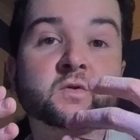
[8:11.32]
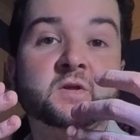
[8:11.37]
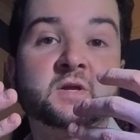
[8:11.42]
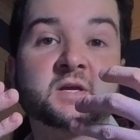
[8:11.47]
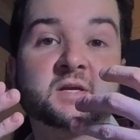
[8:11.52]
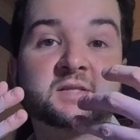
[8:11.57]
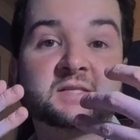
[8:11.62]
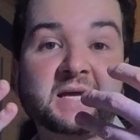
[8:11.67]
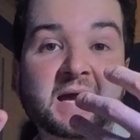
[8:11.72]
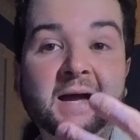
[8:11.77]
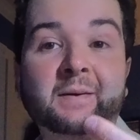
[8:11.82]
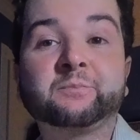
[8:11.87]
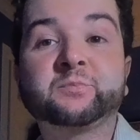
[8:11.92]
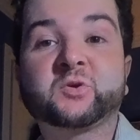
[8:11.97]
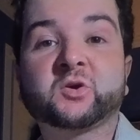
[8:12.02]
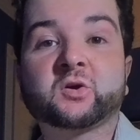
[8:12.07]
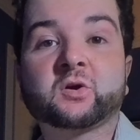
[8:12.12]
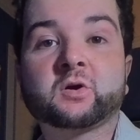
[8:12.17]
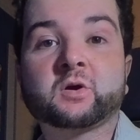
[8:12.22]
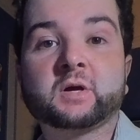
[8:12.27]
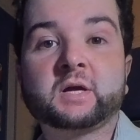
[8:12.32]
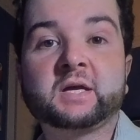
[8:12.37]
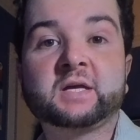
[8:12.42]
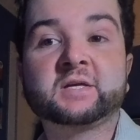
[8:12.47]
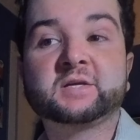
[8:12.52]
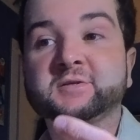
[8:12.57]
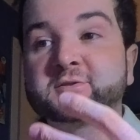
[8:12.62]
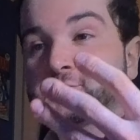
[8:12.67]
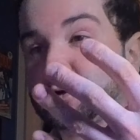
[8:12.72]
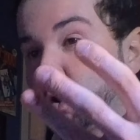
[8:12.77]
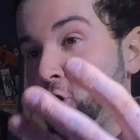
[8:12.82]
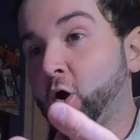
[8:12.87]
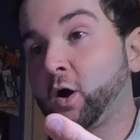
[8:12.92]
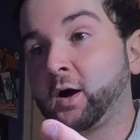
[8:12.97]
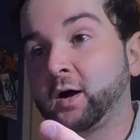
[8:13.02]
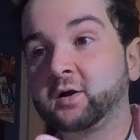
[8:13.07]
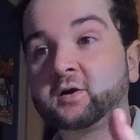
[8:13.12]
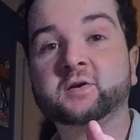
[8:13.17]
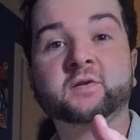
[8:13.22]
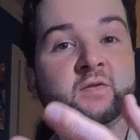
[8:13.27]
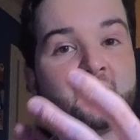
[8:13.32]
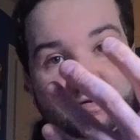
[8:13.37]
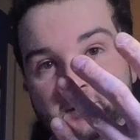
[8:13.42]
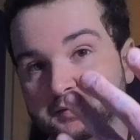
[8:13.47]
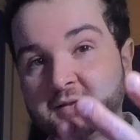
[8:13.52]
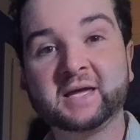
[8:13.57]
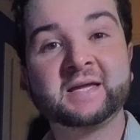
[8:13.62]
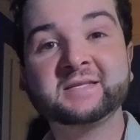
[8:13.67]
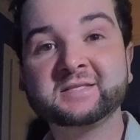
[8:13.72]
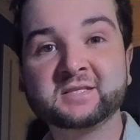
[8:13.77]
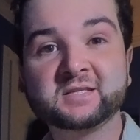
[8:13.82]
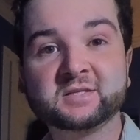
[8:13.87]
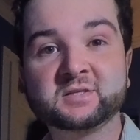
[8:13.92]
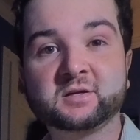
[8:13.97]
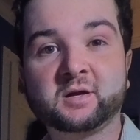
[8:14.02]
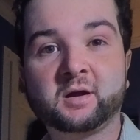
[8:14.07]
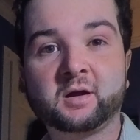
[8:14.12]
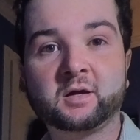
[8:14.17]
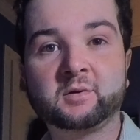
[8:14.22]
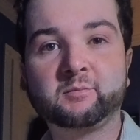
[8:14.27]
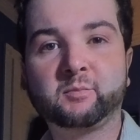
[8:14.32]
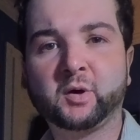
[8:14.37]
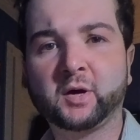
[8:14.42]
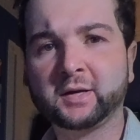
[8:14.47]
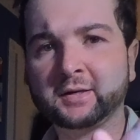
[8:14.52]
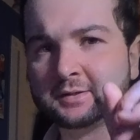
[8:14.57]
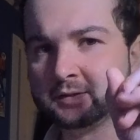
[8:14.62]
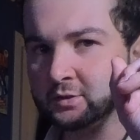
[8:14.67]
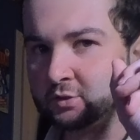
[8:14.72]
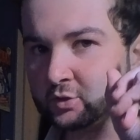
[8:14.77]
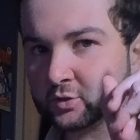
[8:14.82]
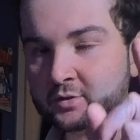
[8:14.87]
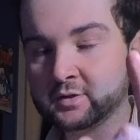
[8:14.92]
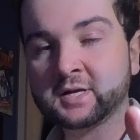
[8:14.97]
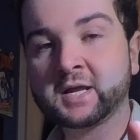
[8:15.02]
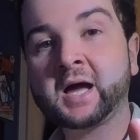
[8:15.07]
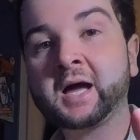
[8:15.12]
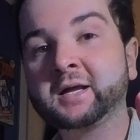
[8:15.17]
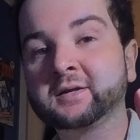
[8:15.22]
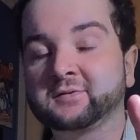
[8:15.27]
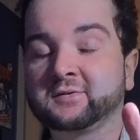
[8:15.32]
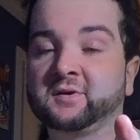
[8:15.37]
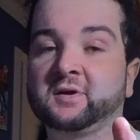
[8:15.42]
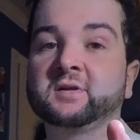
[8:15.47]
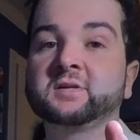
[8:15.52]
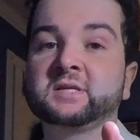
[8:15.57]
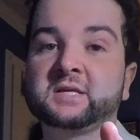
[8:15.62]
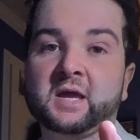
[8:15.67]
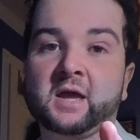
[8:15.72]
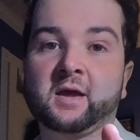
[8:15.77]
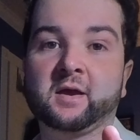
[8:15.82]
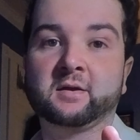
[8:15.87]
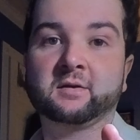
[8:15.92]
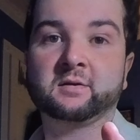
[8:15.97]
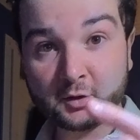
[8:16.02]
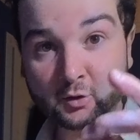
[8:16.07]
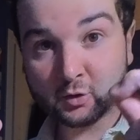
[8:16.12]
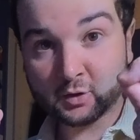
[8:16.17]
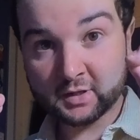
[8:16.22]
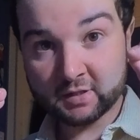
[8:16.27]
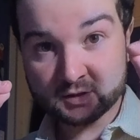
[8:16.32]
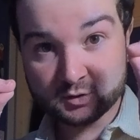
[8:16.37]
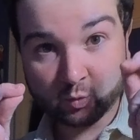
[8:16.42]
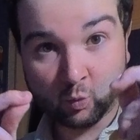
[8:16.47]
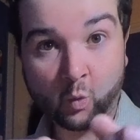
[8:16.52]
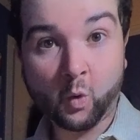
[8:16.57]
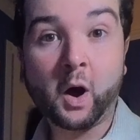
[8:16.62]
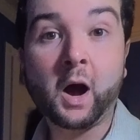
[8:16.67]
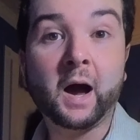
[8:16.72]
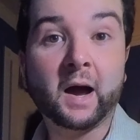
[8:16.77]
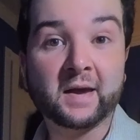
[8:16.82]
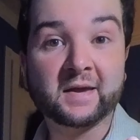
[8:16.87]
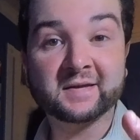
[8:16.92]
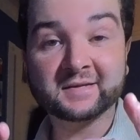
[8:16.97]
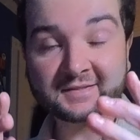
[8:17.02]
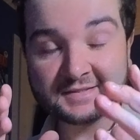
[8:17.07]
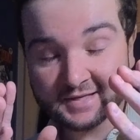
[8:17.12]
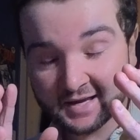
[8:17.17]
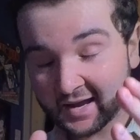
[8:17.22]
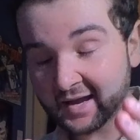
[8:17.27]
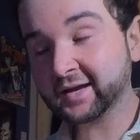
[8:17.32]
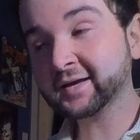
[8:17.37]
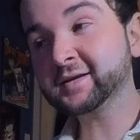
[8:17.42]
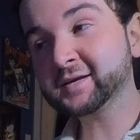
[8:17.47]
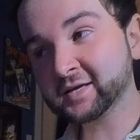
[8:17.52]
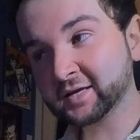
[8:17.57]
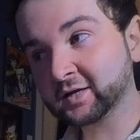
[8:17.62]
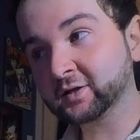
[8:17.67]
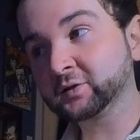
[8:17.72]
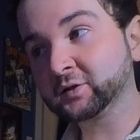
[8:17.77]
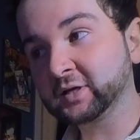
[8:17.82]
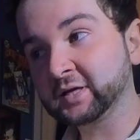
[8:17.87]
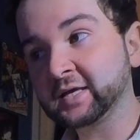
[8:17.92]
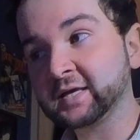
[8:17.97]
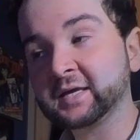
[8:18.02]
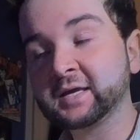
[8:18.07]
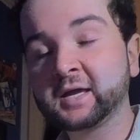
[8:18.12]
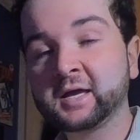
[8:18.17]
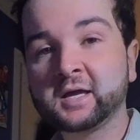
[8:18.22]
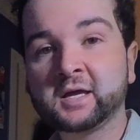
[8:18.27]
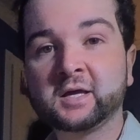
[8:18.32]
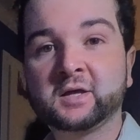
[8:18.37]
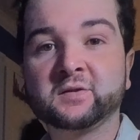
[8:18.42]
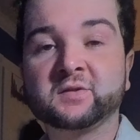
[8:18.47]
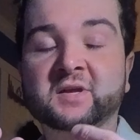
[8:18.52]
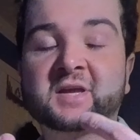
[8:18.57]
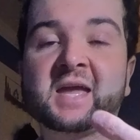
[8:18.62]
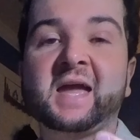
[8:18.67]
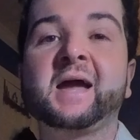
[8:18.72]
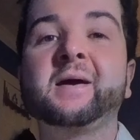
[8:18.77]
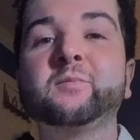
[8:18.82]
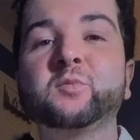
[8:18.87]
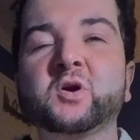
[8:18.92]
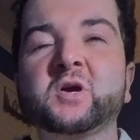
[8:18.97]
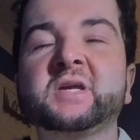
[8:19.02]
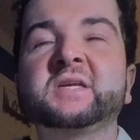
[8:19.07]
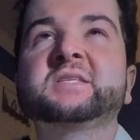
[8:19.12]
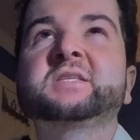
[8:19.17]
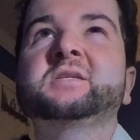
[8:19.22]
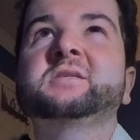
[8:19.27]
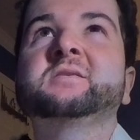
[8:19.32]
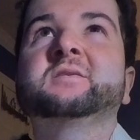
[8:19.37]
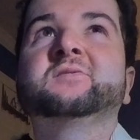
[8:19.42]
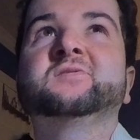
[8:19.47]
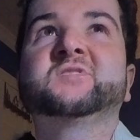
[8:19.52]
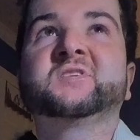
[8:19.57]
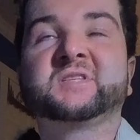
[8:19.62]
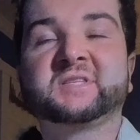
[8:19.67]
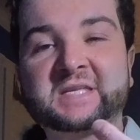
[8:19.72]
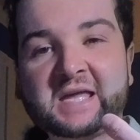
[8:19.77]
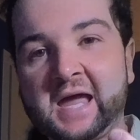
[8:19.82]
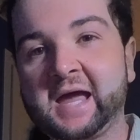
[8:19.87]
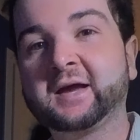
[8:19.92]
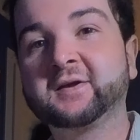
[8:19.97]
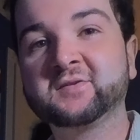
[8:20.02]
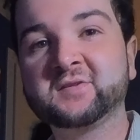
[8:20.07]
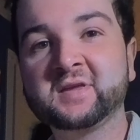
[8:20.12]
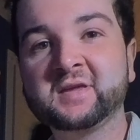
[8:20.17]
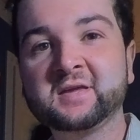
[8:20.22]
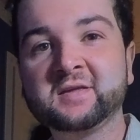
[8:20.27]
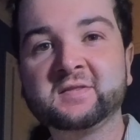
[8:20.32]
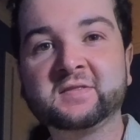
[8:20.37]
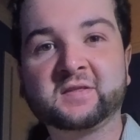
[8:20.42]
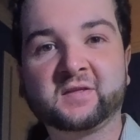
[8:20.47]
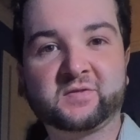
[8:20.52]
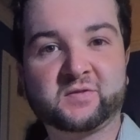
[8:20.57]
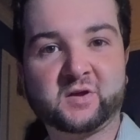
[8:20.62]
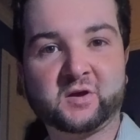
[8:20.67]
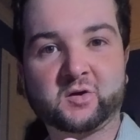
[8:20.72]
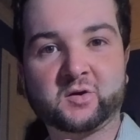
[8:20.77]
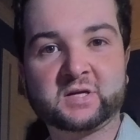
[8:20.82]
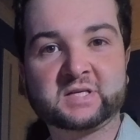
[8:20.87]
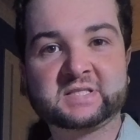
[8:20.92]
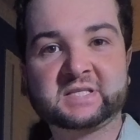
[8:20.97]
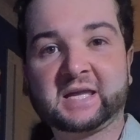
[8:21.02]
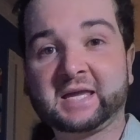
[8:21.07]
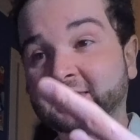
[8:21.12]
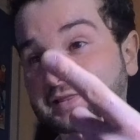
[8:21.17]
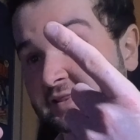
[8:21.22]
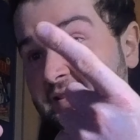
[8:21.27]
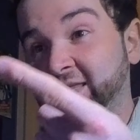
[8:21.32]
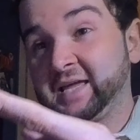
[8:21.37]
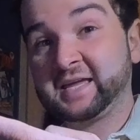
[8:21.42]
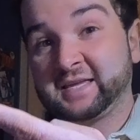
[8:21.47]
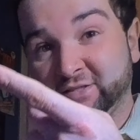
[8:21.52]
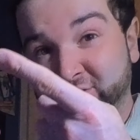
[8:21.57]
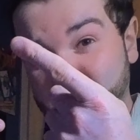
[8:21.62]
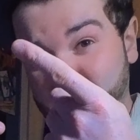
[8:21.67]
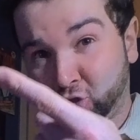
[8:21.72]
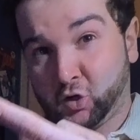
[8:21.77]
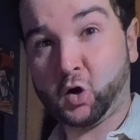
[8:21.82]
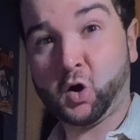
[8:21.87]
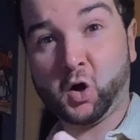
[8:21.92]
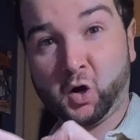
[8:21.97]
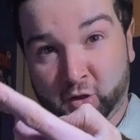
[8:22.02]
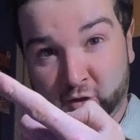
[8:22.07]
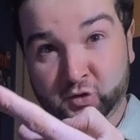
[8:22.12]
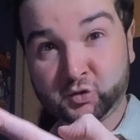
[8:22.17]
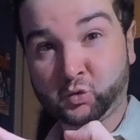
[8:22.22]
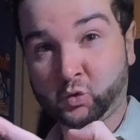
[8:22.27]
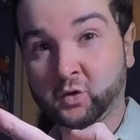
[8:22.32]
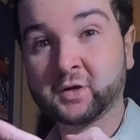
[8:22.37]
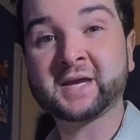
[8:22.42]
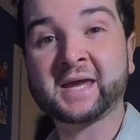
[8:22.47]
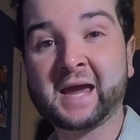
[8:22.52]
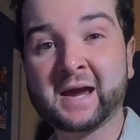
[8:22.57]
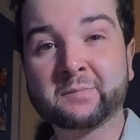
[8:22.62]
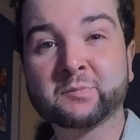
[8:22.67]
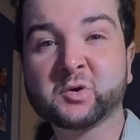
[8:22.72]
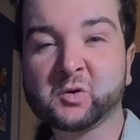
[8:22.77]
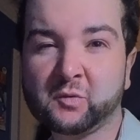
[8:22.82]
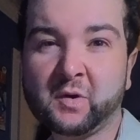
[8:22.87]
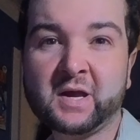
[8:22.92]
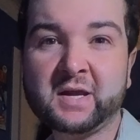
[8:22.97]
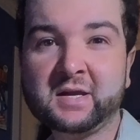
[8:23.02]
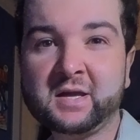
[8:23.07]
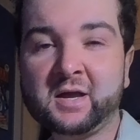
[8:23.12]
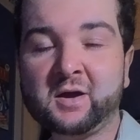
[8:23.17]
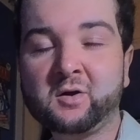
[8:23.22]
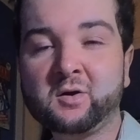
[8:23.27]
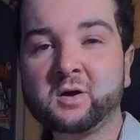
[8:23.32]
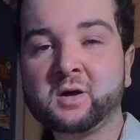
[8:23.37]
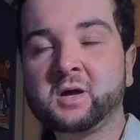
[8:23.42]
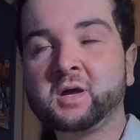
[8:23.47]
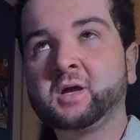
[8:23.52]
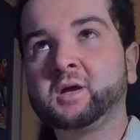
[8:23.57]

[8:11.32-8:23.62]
the adapter is on, the lens is on, but you're not done yet. Here is why. Technically, the camera isn't detecting that there is a lens on your camera right now